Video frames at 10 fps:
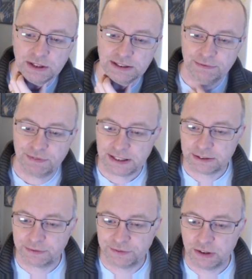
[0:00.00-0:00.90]

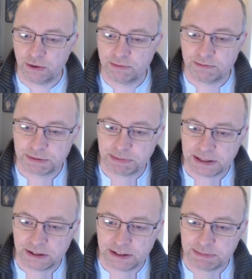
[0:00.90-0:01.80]
deflect fumes by
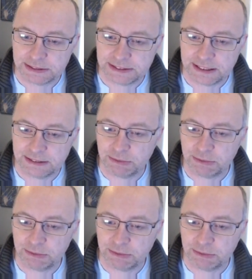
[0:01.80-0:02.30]
30%.